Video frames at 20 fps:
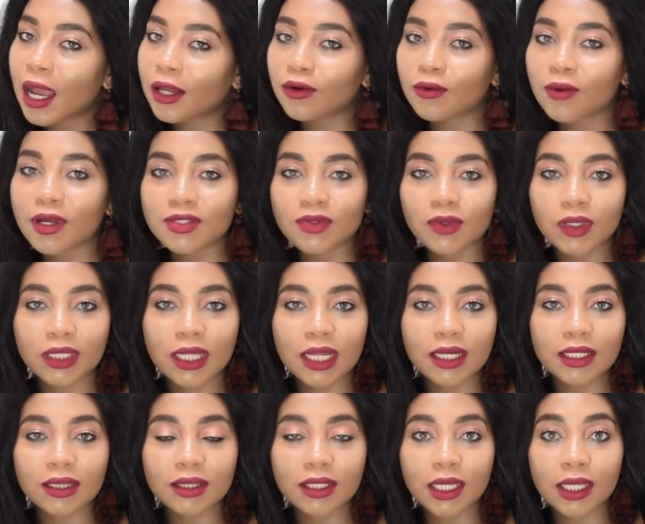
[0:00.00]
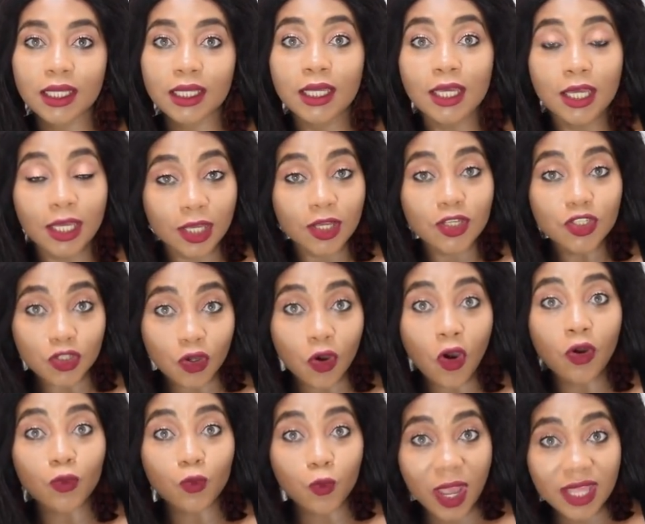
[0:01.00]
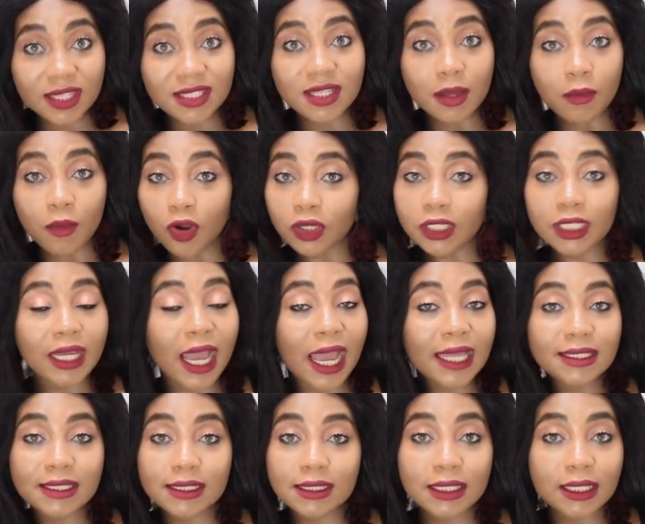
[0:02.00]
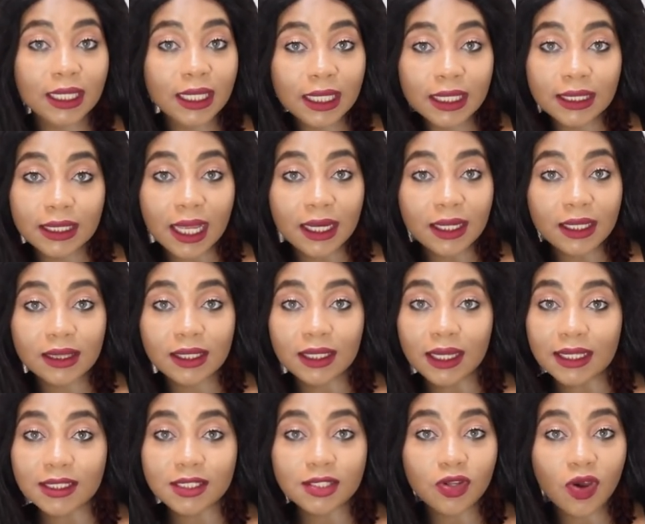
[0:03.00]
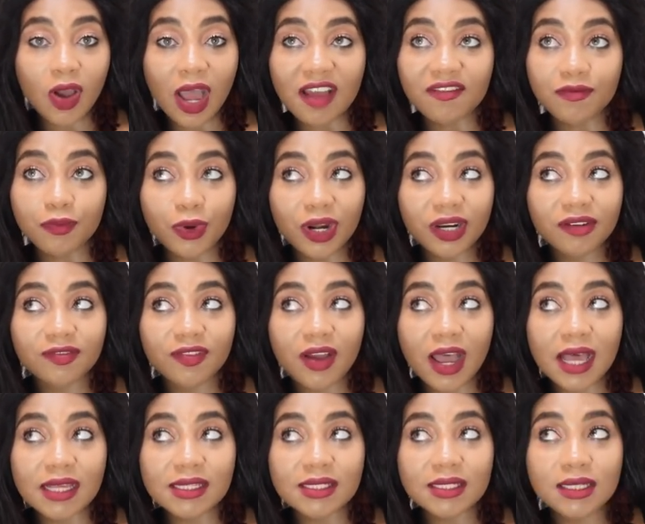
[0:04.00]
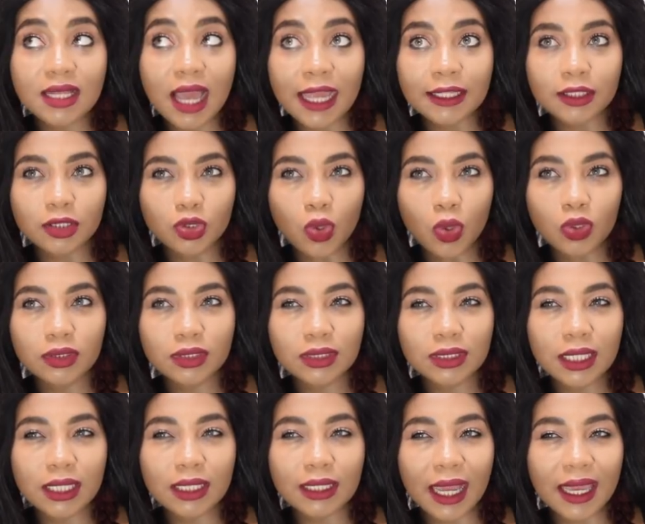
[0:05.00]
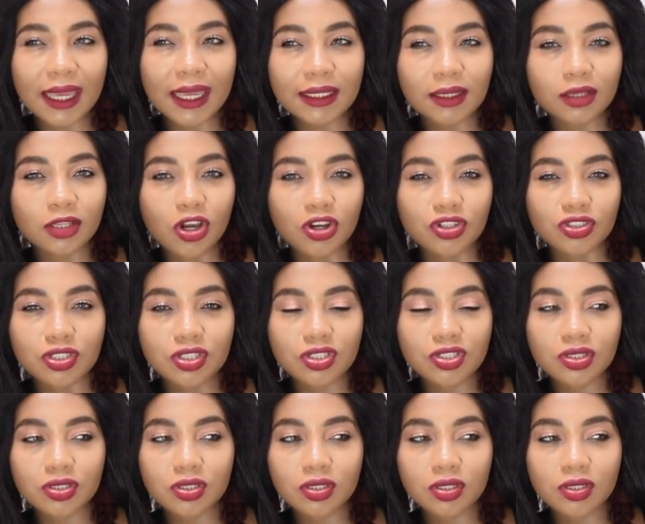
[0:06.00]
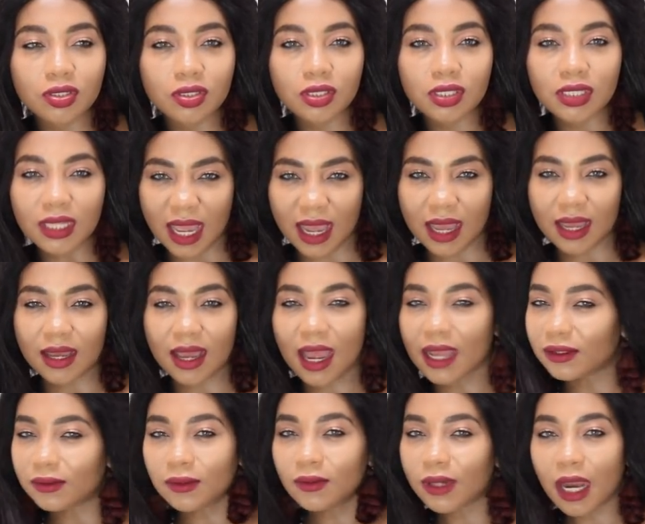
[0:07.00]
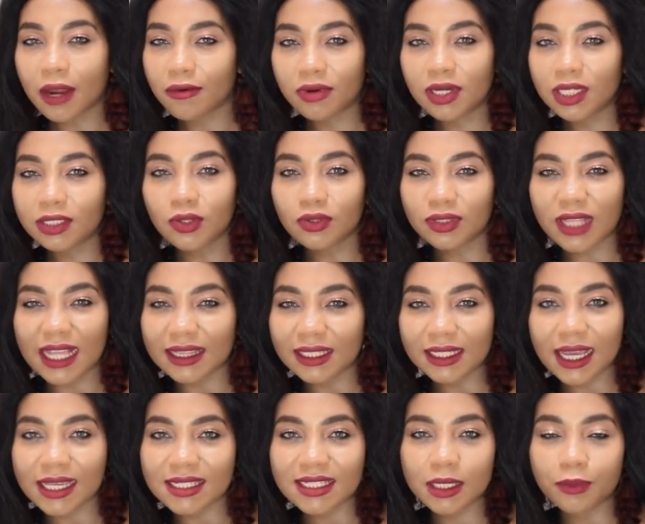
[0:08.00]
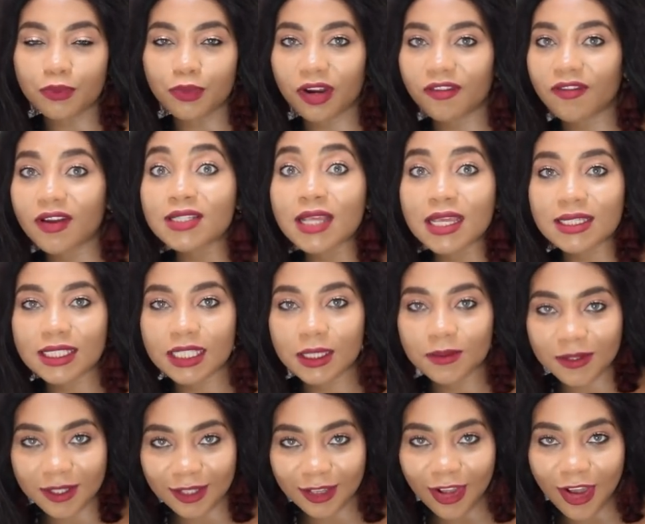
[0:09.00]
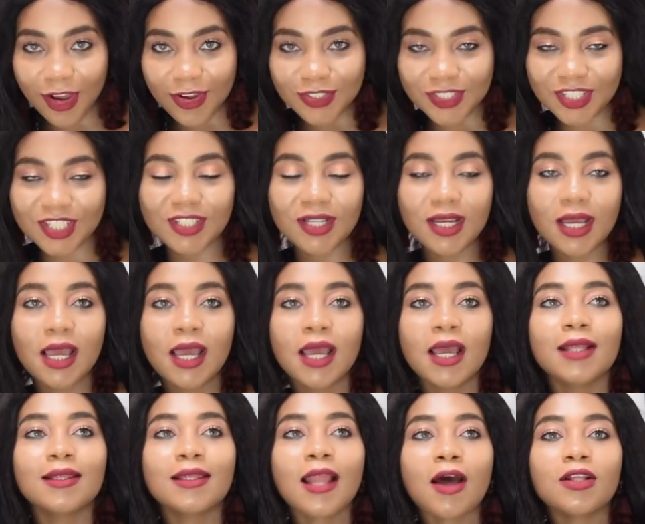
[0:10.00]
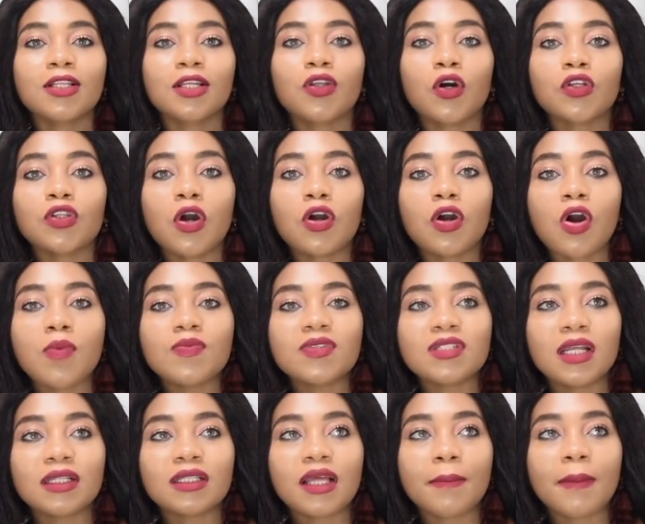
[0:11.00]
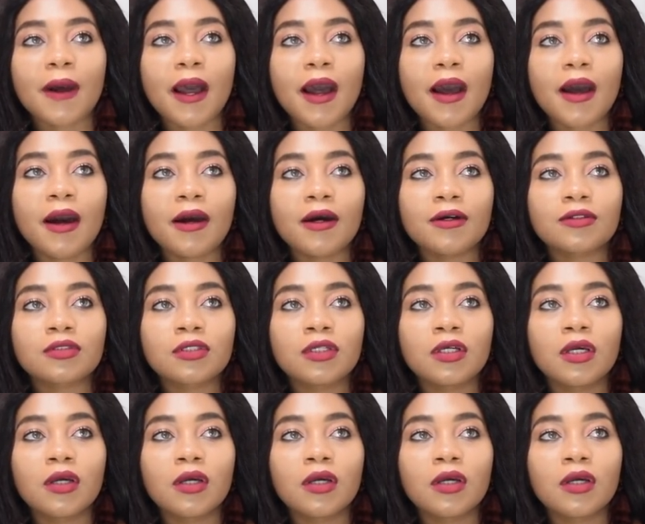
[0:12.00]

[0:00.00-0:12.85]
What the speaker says: I don't want to eat anything. So on Wednesday morning, I didn't eat anything. I did not have breakfast. I don't think I ate lunch. Yeah, I don't. I really don't. I think I skipped breakfast. I skipped lunch. Now the doctor comes at about,